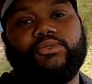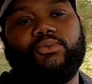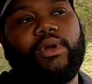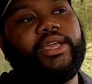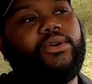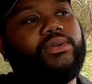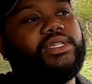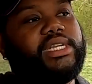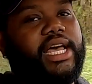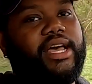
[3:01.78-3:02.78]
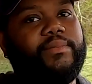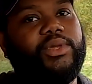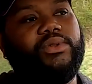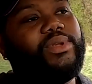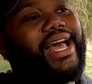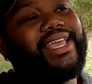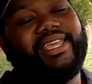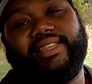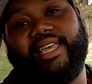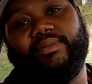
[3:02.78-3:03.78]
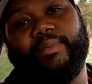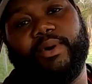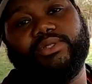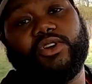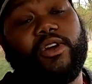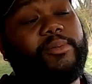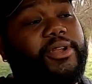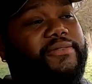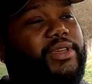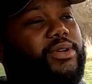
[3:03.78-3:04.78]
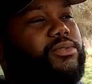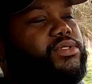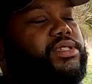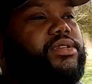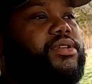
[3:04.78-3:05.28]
right on the dime. You do not get that with most carbureted vehicles.